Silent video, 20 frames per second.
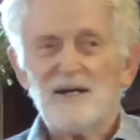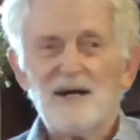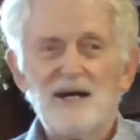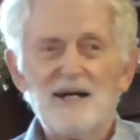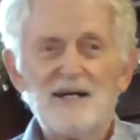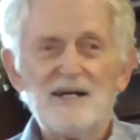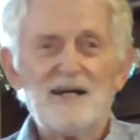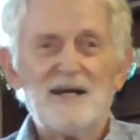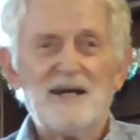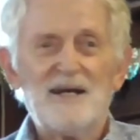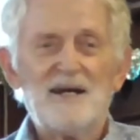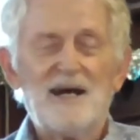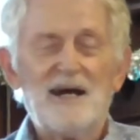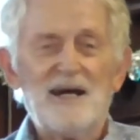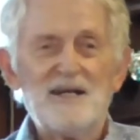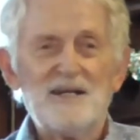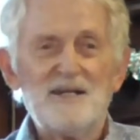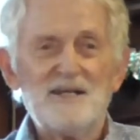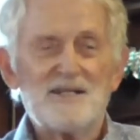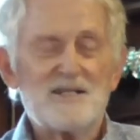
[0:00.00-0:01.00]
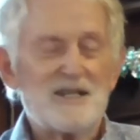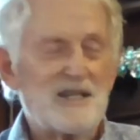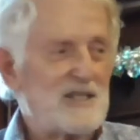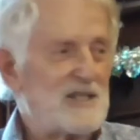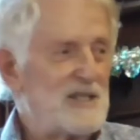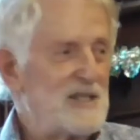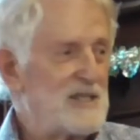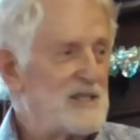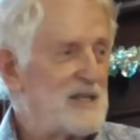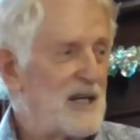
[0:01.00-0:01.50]
AD
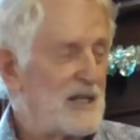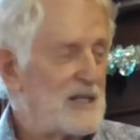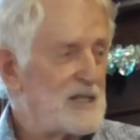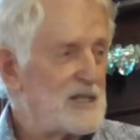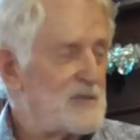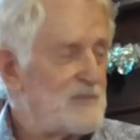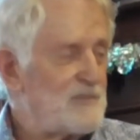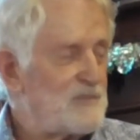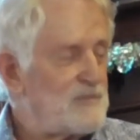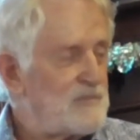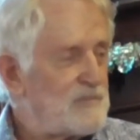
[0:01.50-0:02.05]
66.